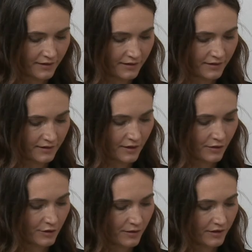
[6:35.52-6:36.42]
now
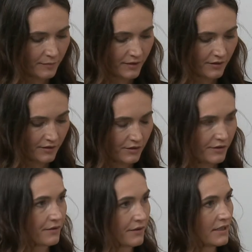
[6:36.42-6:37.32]
talked about
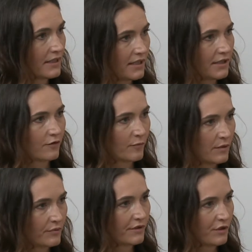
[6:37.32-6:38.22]
also the need of
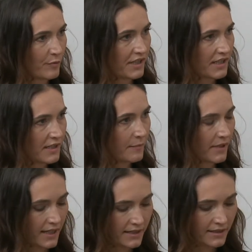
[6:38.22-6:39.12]
people to
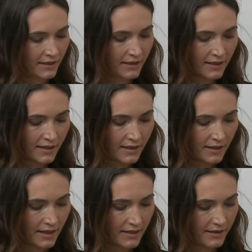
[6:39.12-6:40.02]
participate,
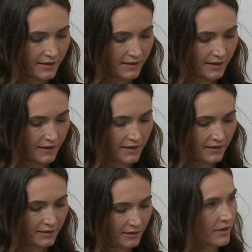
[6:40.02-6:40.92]
and this, I
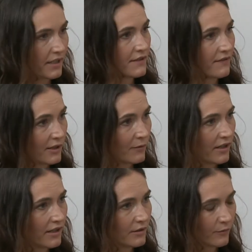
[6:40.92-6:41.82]
think, connects very
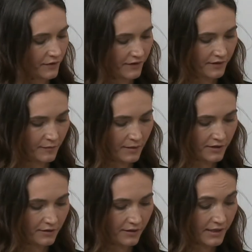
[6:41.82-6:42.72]
well with maybe
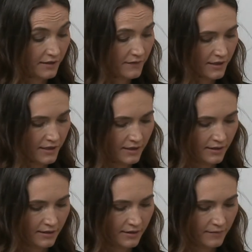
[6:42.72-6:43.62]
your activity
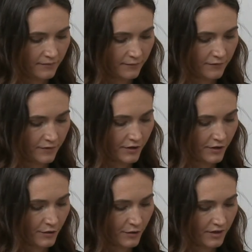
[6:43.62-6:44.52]
from the
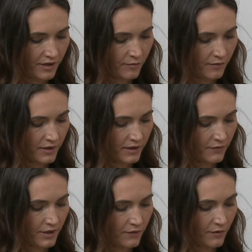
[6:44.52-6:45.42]
Social Entrepreneurship
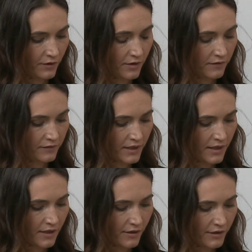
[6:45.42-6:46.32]
Network of
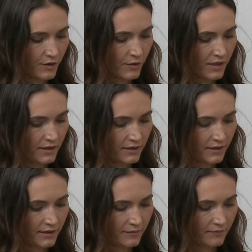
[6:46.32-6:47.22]

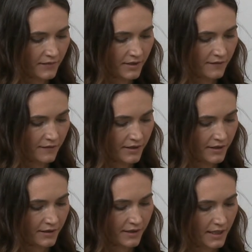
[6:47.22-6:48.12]
Austria. As far as I
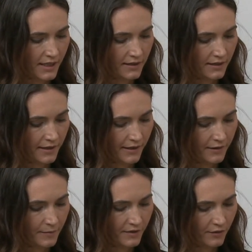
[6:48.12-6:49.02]
understand, it
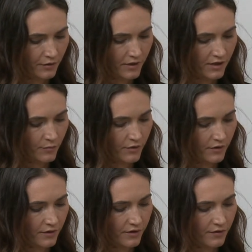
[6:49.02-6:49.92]
helps social
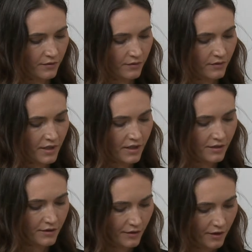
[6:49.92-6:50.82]
entrepreneurs to
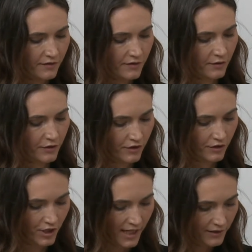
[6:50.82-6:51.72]
solve social
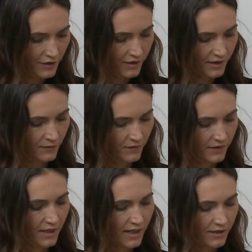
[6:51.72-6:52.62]
challenges with
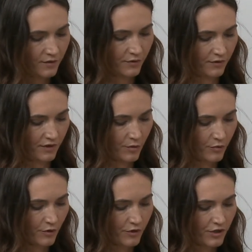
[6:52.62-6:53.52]
an entrepreneur
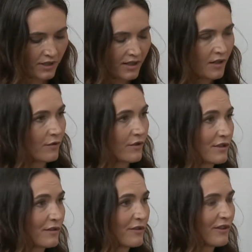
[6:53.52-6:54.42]
approach. First
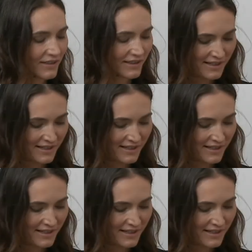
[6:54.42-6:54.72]
of all,